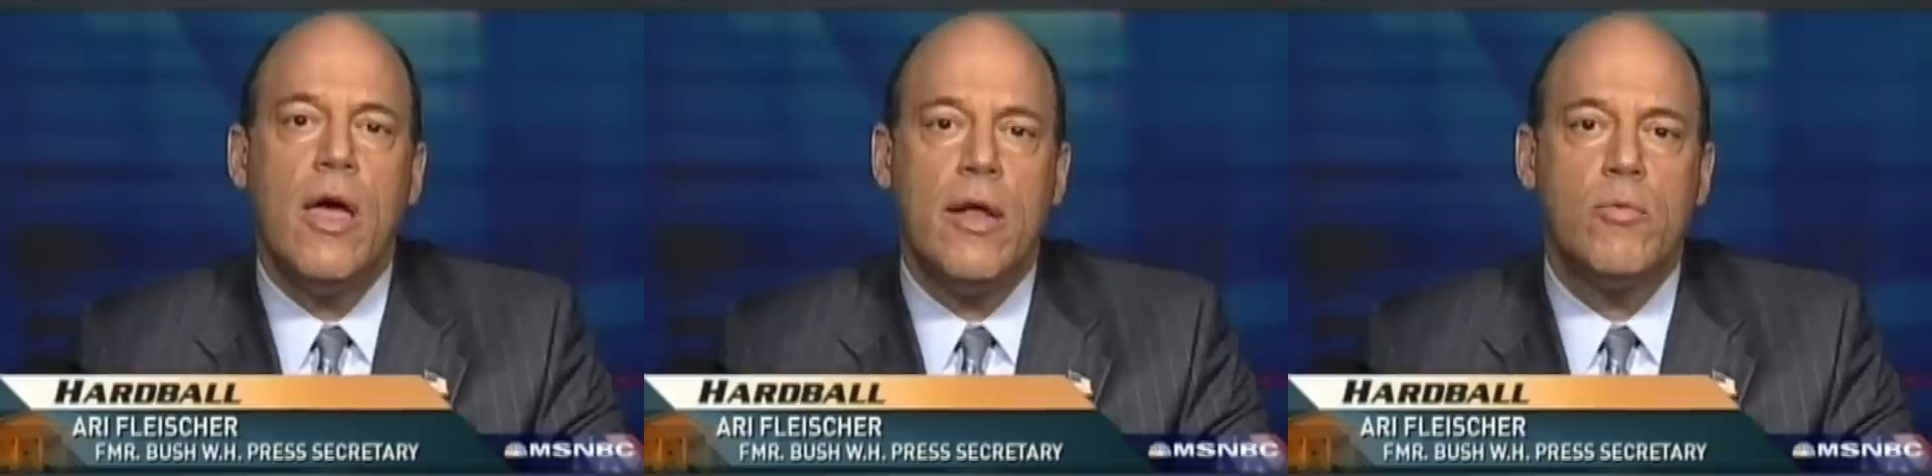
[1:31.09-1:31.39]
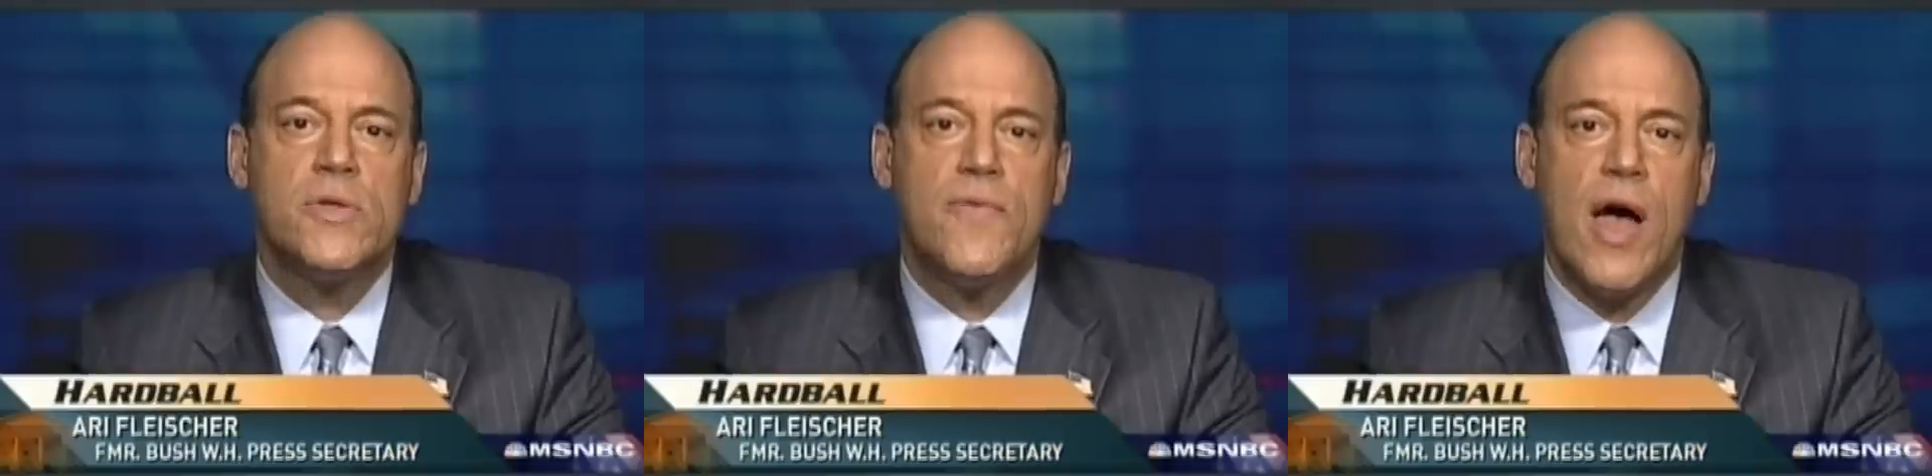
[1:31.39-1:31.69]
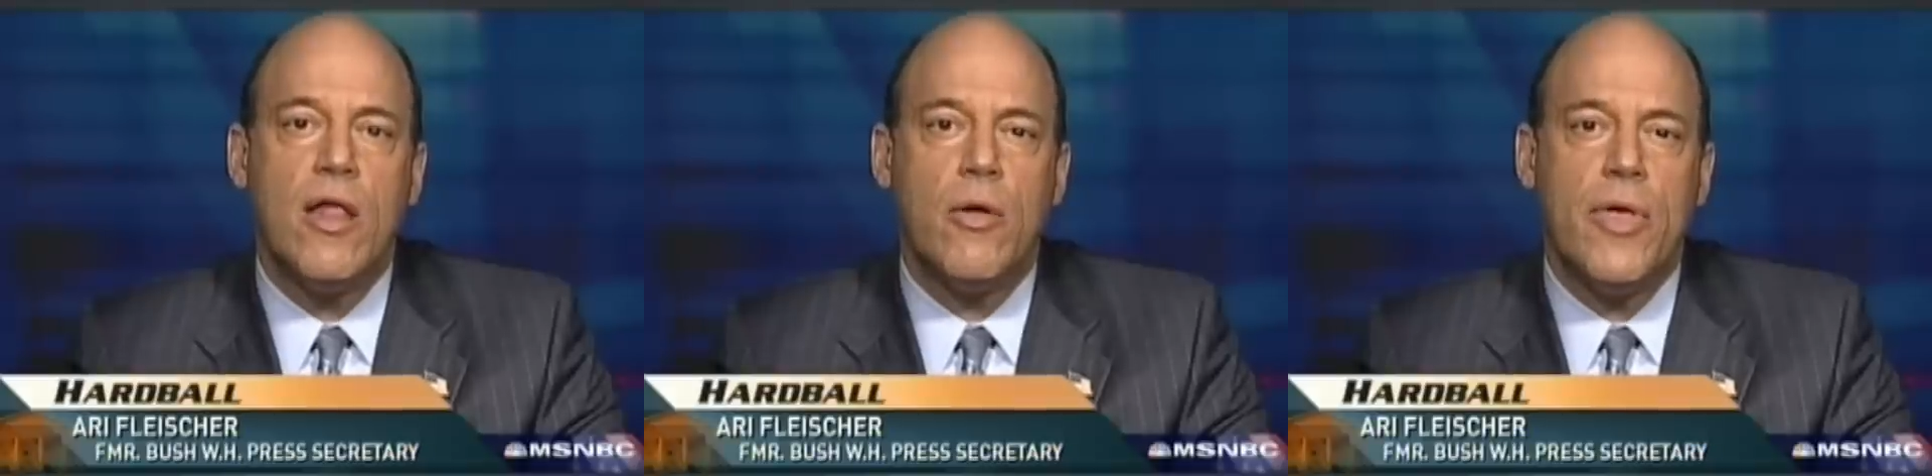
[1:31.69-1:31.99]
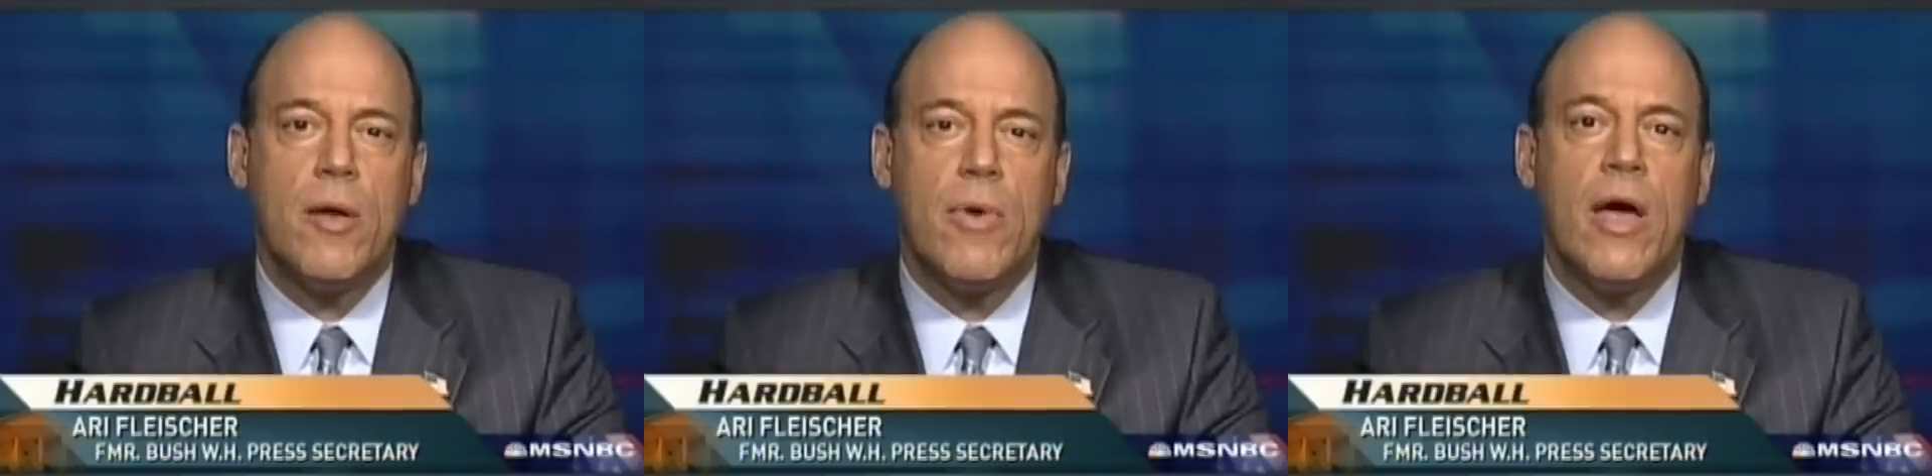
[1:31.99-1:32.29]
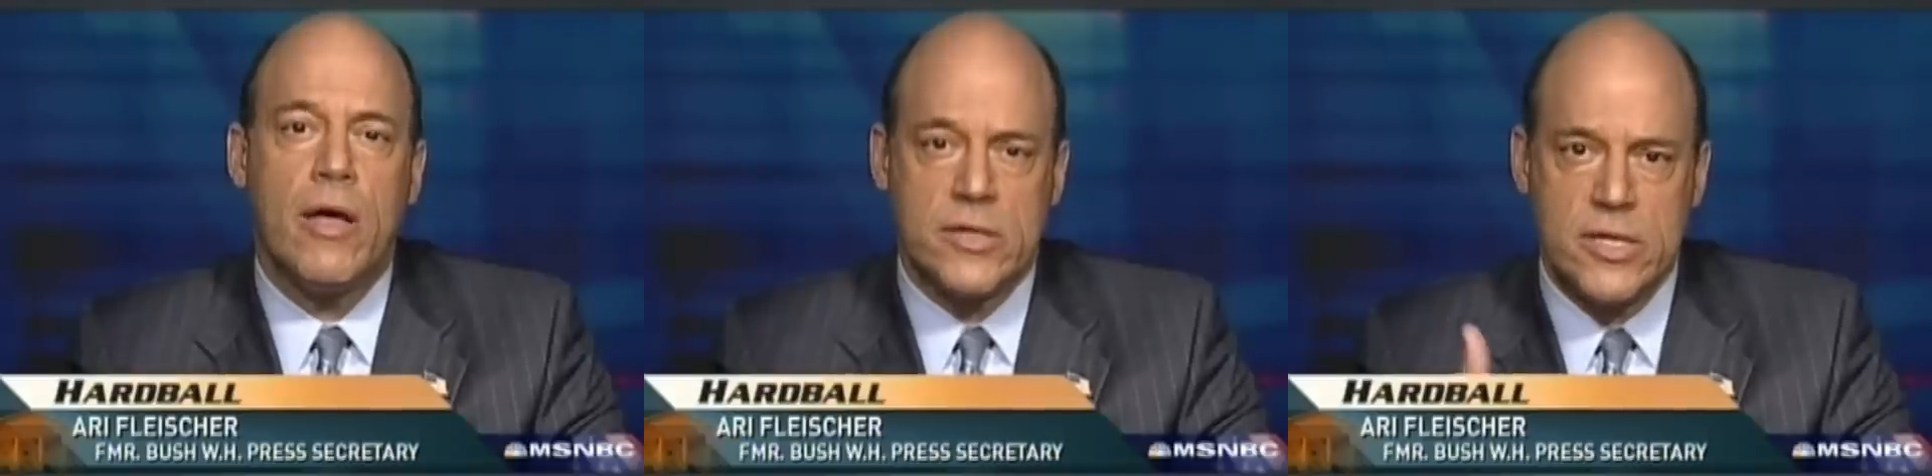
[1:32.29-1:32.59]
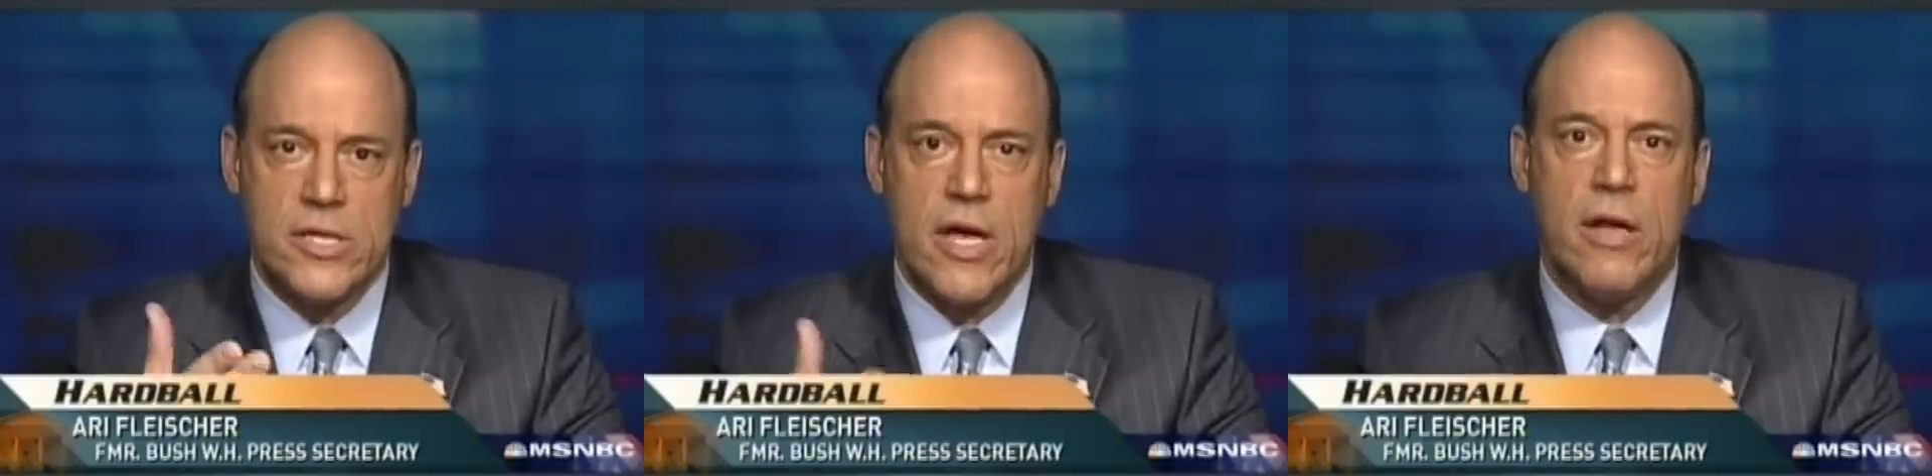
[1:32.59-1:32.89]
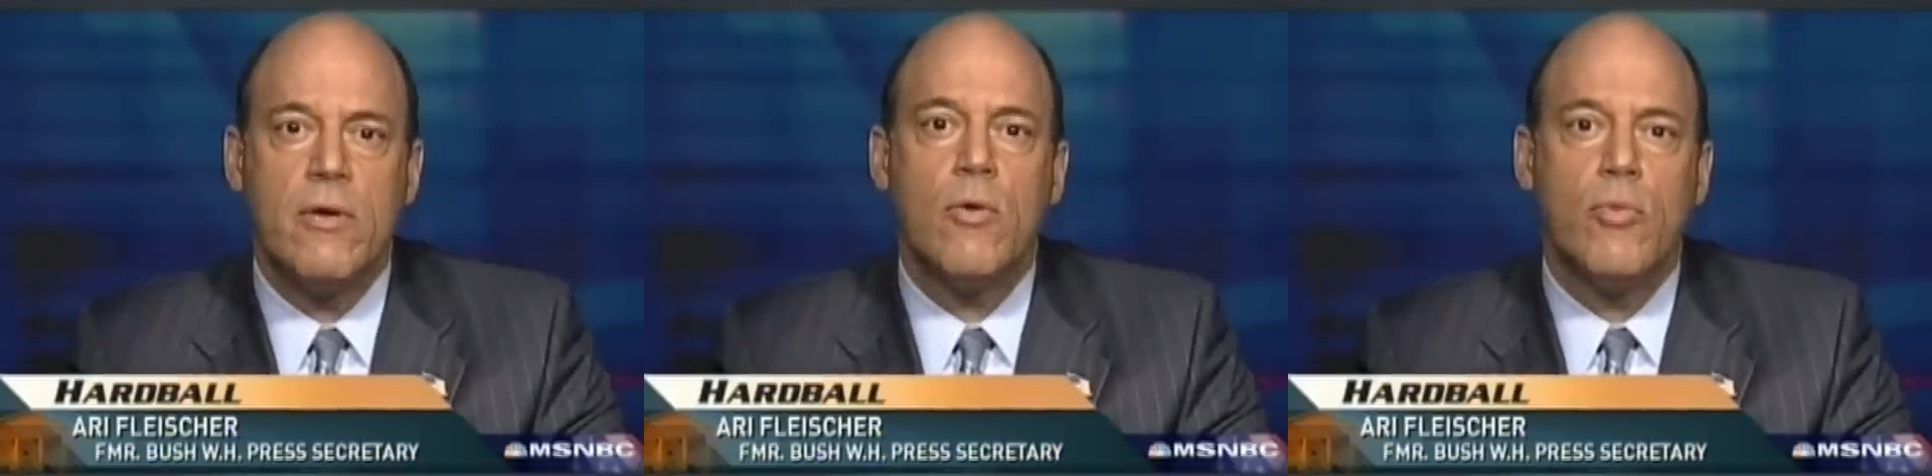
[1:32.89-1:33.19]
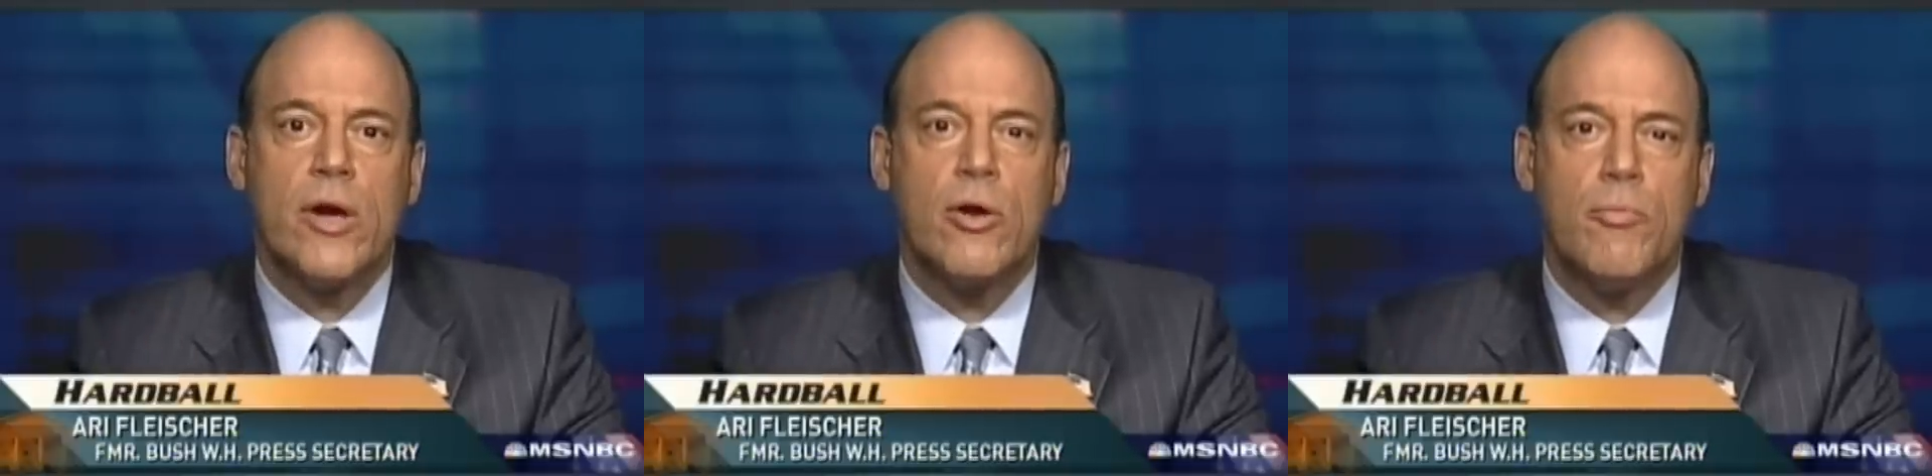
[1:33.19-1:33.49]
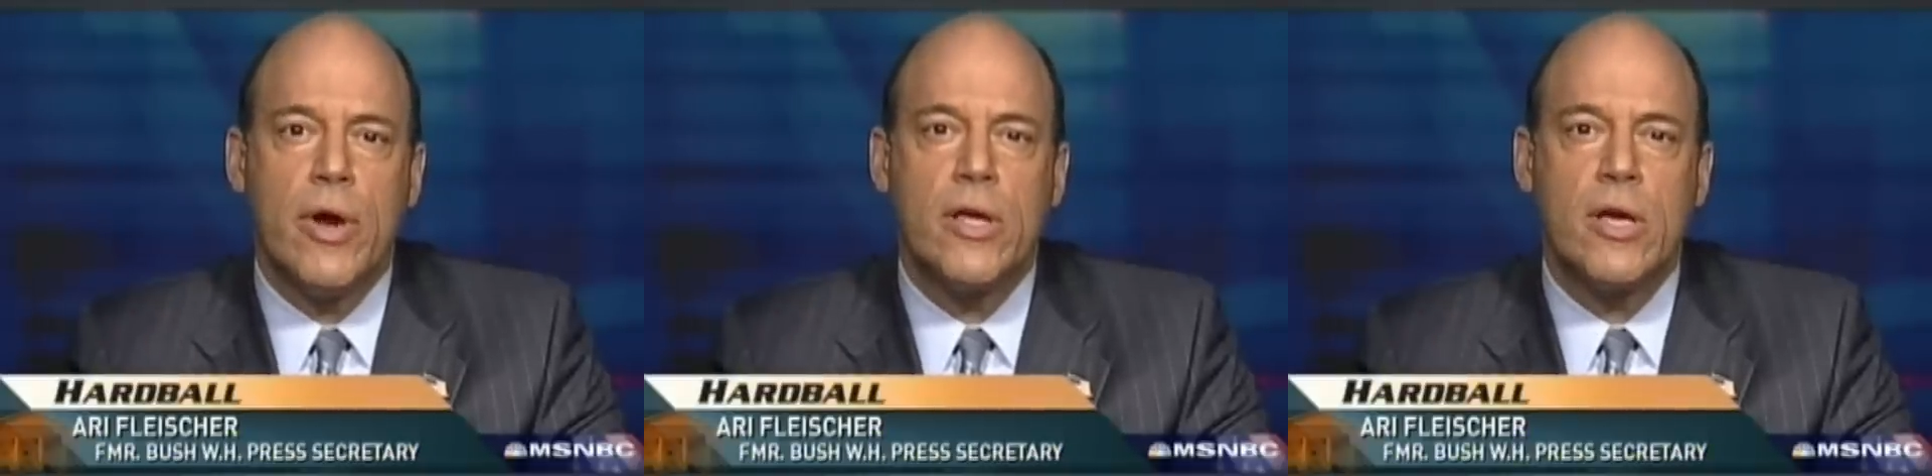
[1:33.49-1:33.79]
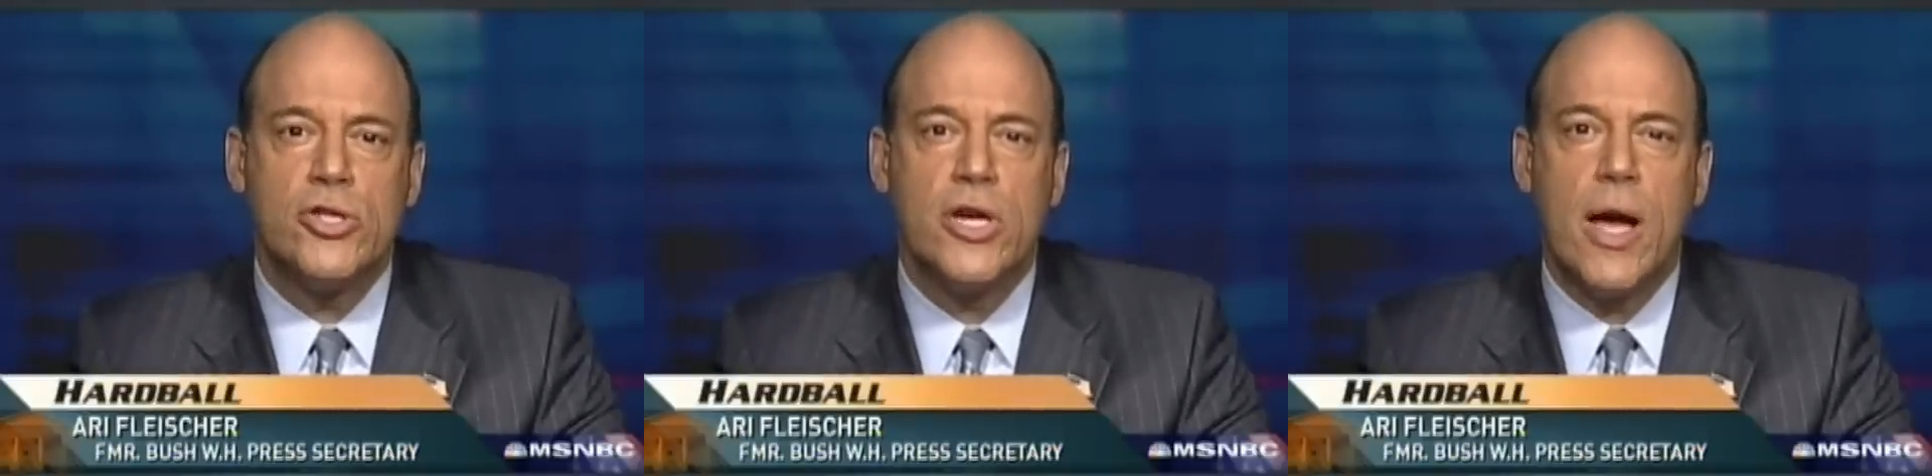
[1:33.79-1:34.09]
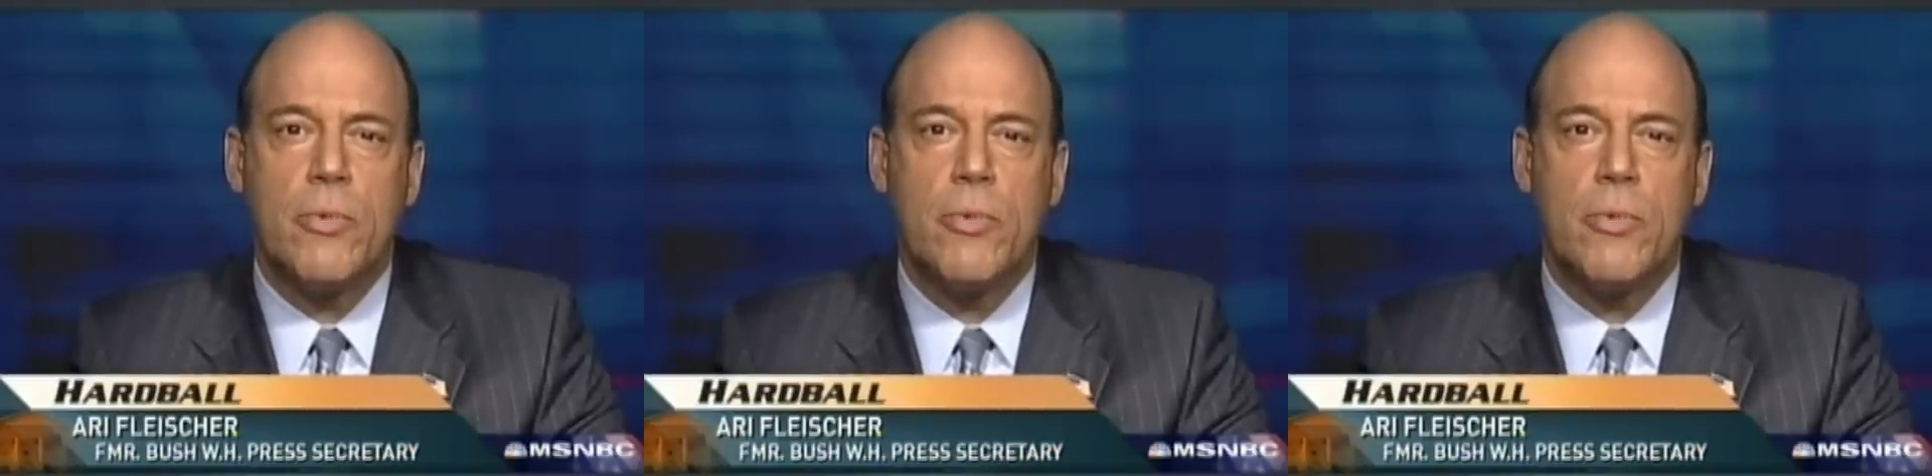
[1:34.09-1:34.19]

and it was followed then by, as I said, record-breaking job